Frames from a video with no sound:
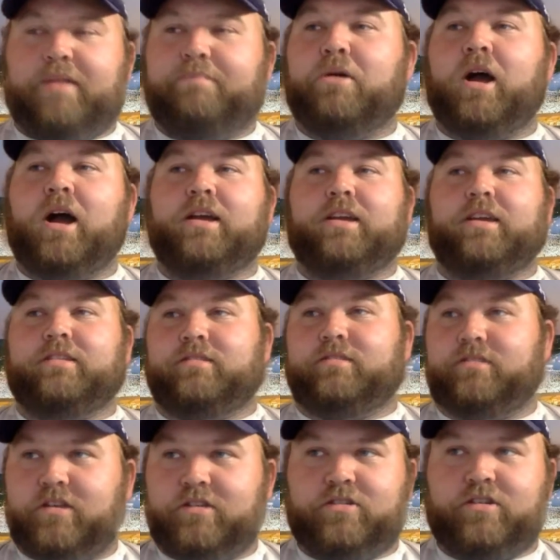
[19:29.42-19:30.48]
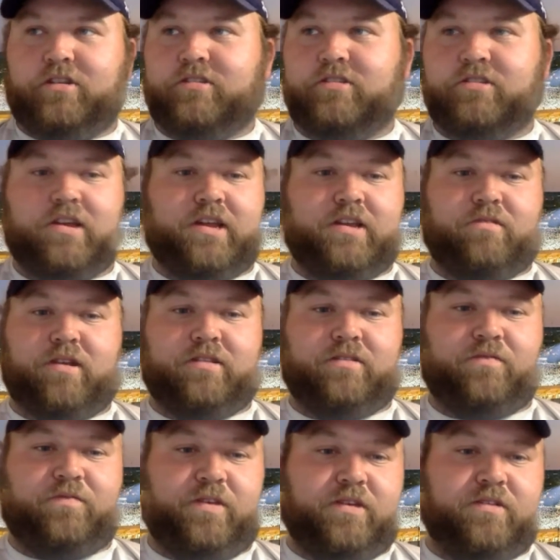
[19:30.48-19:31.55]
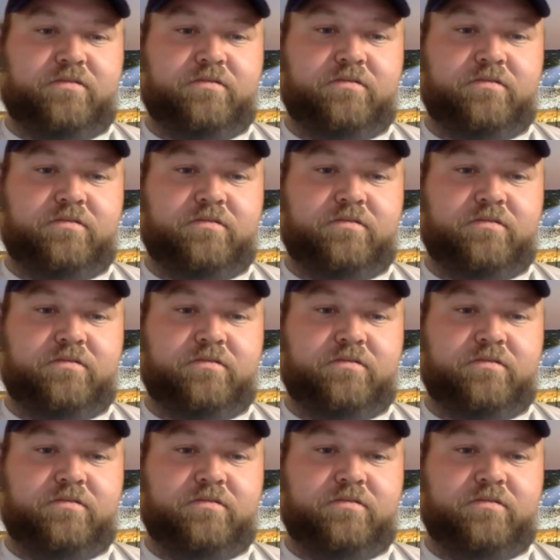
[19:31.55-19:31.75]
pocket, and let's just sling it around the field.